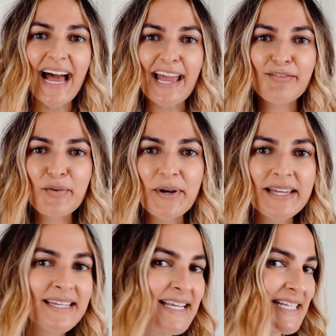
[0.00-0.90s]
Hi
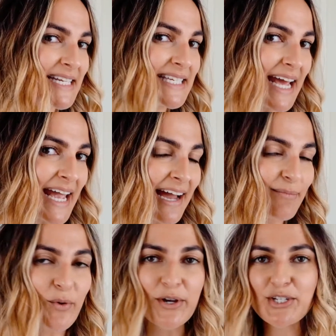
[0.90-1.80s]
everyone, today
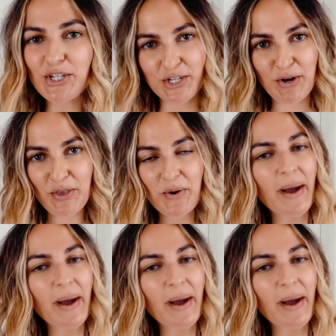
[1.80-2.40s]
I'm going to show you